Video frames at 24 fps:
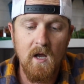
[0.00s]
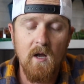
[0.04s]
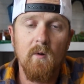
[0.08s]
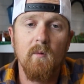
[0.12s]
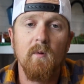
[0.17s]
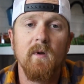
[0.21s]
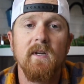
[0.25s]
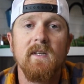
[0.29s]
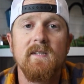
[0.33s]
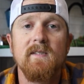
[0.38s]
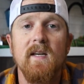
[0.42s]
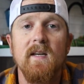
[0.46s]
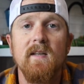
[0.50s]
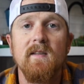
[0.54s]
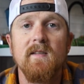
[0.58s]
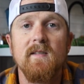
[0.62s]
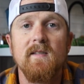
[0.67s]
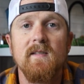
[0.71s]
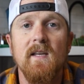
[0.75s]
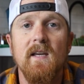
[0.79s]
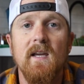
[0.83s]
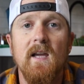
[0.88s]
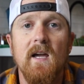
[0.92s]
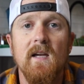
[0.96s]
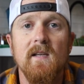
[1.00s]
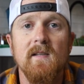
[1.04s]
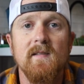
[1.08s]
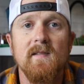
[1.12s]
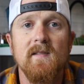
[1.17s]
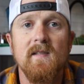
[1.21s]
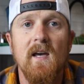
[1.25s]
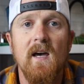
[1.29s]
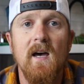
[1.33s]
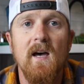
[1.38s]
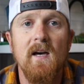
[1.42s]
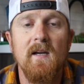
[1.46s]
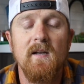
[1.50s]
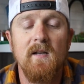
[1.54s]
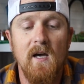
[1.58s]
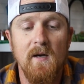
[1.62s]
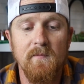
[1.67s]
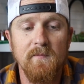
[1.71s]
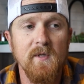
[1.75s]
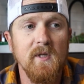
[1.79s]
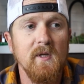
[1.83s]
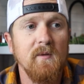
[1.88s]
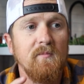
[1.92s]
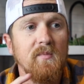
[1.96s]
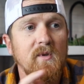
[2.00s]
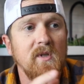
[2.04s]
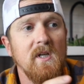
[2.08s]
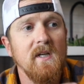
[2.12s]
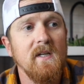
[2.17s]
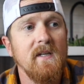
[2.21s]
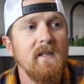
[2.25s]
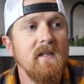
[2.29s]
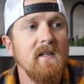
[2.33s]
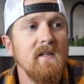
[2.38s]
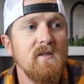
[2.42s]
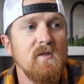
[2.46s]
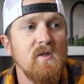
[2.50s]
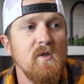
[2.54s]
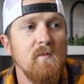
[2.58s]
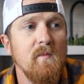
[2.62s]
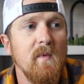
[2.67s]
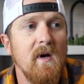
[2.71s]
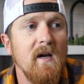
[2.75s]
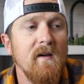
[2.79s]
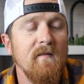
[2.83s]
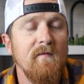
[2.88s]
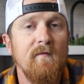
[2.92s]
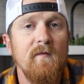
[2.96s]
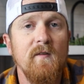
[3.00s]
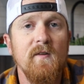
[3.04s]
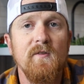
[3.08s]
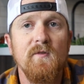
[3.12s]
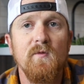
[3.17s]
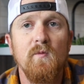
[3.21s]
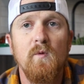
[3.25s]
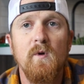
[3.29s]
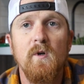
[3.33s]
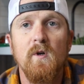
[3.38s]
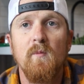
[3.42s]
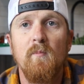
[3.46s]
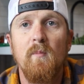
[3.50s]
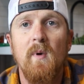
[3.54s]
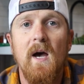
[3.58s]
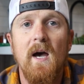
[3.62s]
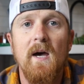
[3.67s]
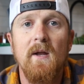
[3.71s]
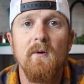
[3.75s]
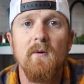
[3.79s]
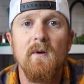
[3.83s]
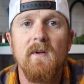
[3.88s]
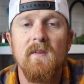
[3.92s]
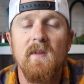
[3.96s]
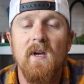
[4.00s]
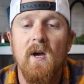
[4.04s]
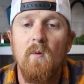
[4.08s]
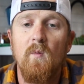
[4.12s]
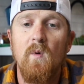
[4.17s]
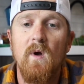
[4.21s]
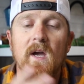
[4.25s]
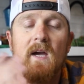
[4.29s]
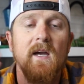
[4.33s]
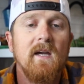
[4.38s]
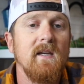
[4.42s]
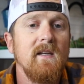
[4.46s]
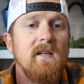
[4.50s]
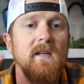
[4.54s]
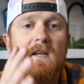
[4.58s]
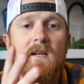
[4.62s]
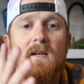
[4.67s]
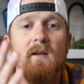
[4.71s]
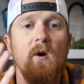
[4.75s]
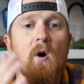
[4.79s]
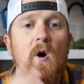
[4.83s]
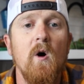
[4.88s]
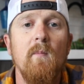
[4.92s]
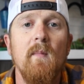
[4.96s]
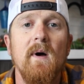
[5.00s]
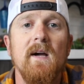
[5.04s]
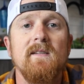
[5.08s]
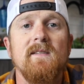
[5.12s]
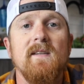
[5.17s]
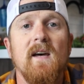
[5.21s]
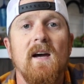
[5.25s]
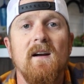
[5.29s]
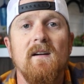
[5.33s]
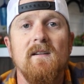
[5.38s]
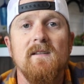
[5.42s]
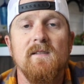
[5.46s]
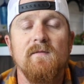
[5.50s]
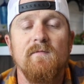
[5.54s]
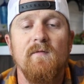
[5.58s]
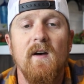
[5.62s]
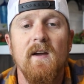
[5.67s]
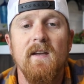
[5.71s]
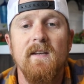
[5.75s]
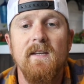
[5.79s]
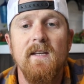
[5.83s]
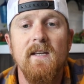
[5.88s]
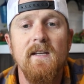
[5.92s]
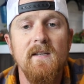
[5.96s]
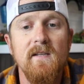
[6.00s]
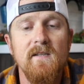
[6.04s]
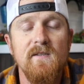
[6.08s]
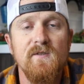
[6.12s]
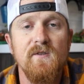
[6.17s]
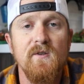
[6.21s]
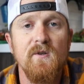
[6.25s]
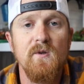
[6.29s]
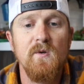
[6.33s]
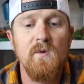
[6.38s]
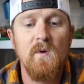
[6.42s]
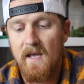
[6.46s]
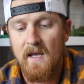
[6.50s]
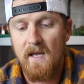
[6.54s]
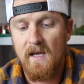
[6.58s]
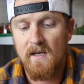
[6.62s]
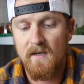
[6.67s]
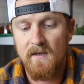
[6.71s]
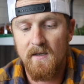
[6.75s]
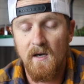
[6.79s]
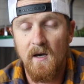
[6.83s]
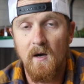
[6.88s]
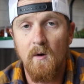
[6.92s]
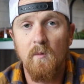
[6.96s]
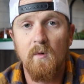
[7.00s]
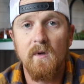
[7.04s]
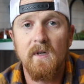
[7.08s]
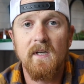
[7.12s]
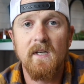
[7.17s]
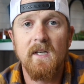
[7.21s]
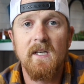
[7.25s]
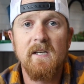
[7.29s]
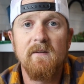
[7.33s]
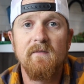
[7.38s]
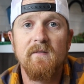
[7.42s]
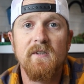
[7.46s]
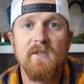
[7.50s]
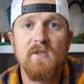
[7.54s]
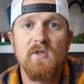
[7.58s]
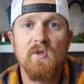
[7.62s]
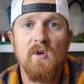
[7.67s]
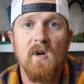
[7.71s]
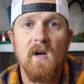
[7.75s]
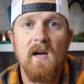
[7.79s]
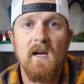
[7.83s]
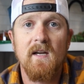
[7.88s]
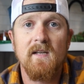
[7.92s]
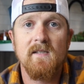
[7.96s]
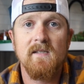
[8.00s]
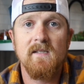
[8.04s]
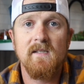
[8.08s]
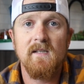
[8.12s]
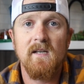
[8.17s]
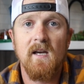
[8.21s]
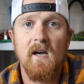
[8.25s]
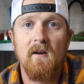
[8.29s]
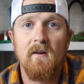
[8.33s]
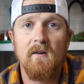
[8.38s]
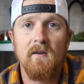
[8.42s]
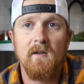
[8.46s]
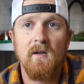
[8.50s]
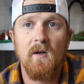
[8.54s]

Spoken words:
We're gonna take this thing outside. I'm gonna plug it into my 5th wheel battery. That way I can hit all my tires if I needed to. And we're gonna give it a try and see how it